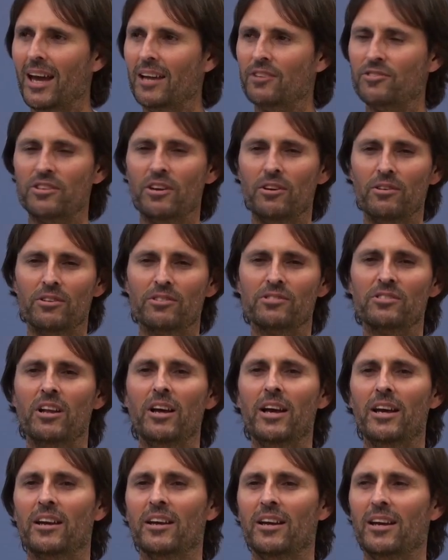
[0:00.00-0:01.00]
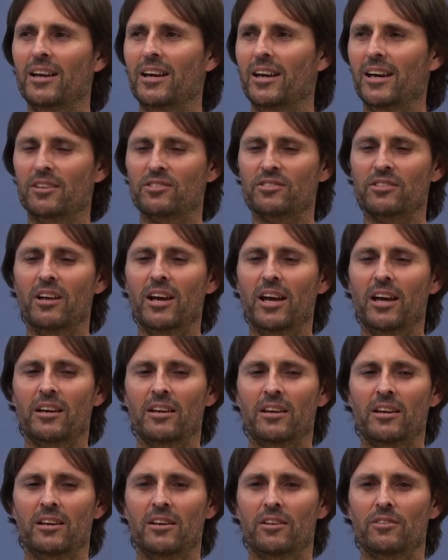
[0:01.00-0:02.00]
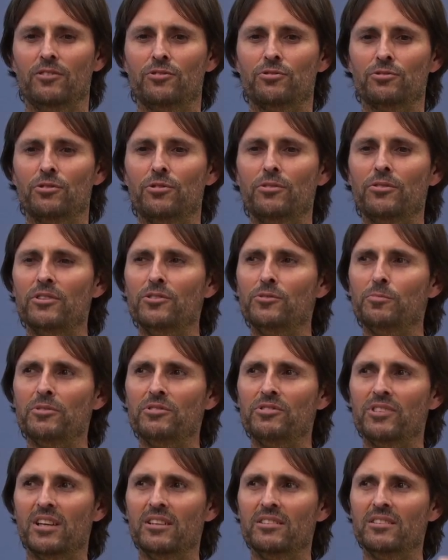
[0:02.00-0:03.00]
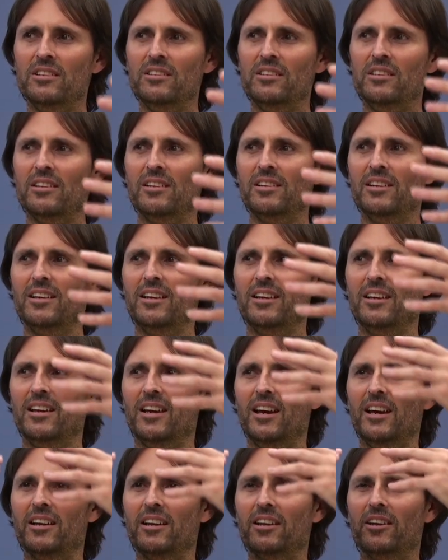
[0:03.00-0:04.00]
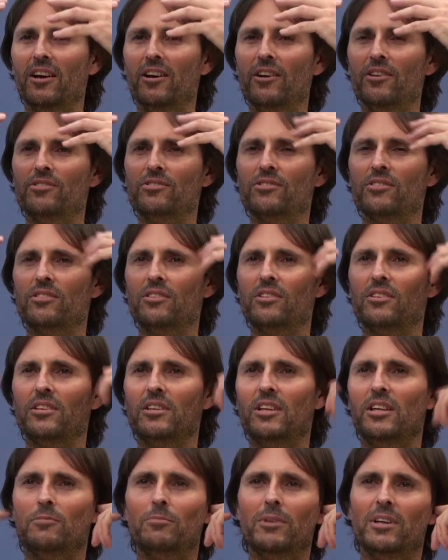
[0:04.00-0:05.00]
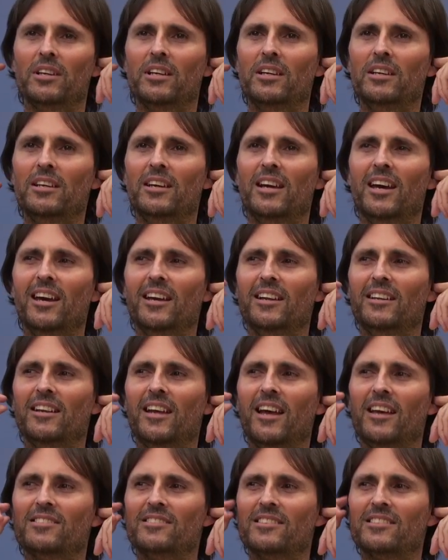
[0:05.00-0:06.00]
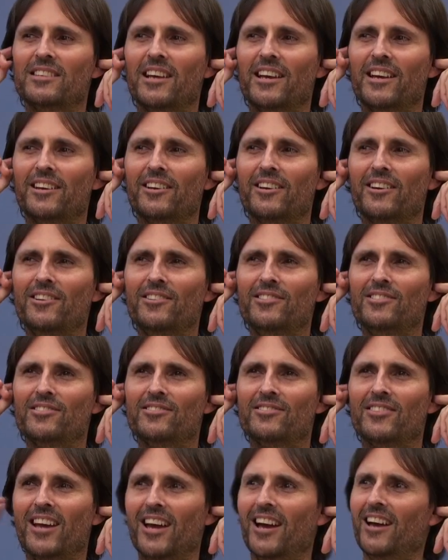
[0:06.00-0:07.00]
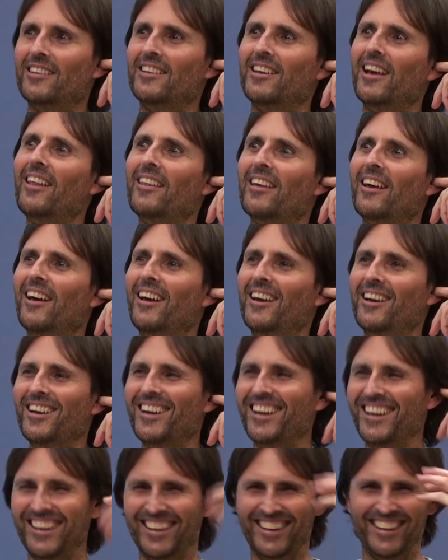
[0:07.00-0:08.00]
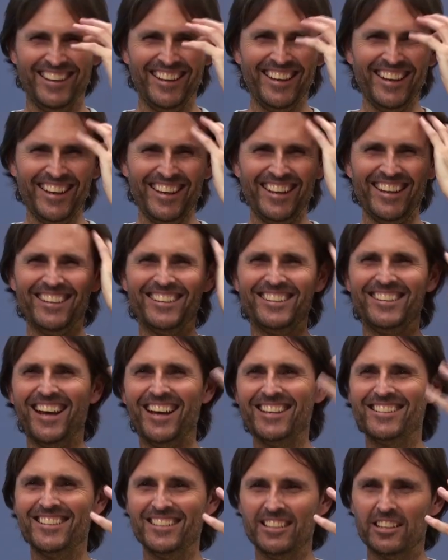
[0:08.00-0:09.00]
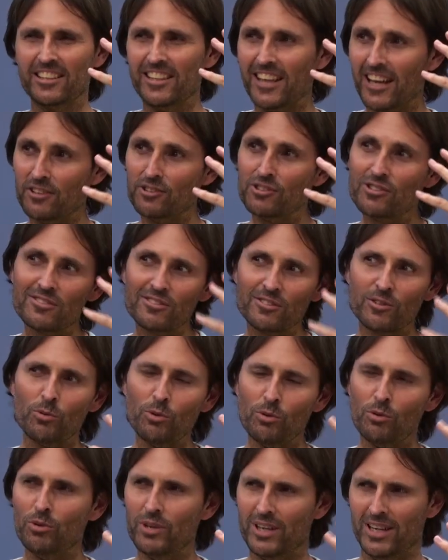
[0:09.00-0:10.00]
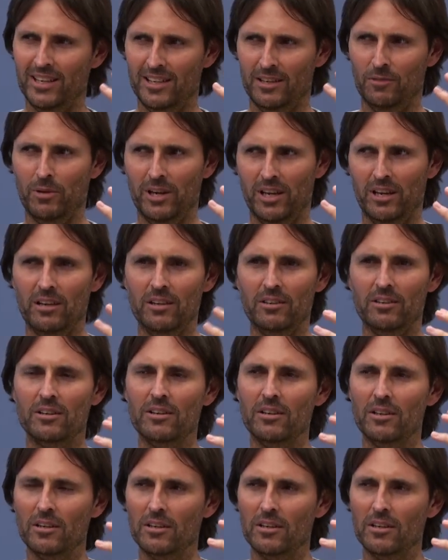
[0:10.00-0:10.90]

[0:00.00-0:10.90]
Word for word: And so it's like the truth is presented and it goes in one ear and, as the saying goes, out the other. It doesn't get stored anywhere